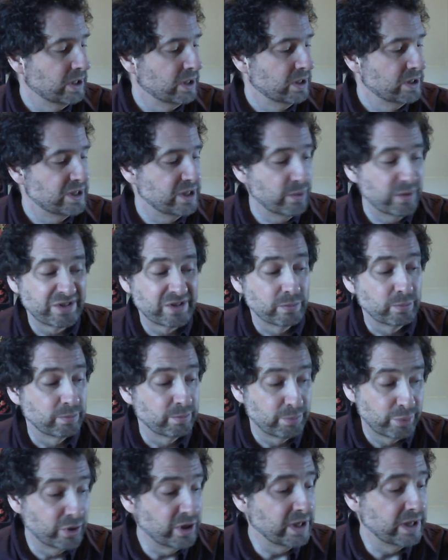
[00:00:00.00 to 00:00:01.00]
She wasn't
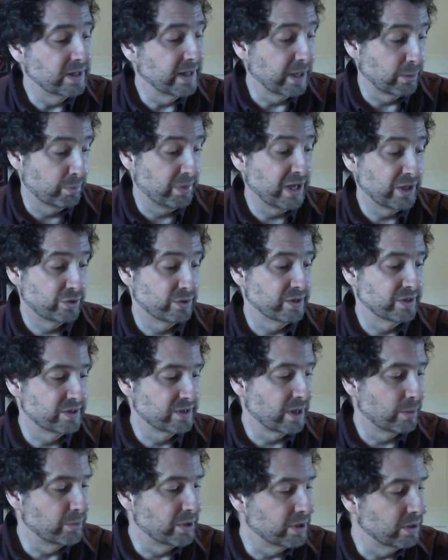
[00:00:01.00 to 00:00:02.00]
pretty like Petra
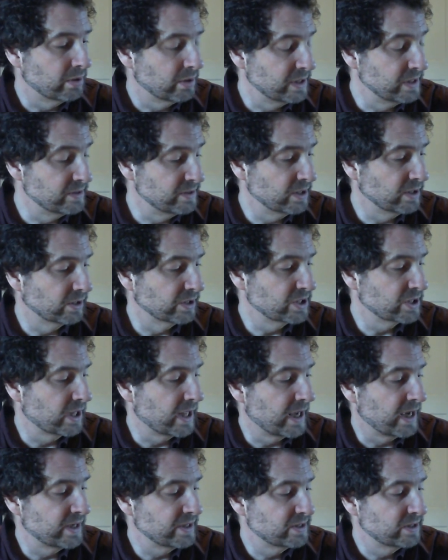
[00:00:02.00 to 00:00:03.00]
Sumner in his English
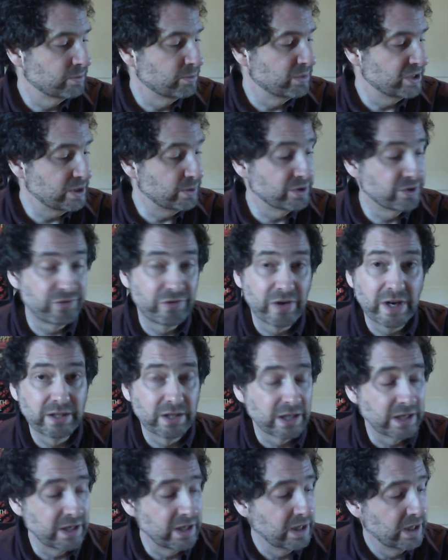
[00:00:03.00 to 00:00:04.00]
class, but she was
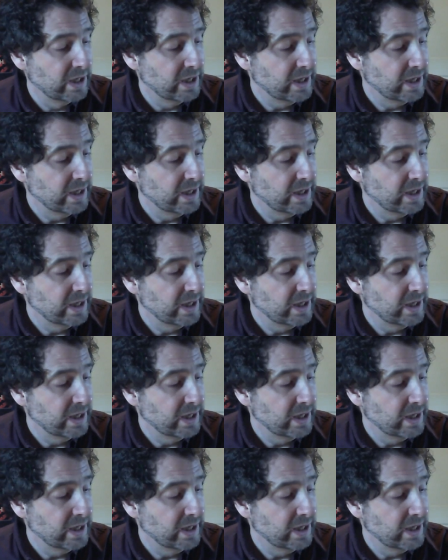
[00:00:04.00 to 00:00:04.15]
friendly,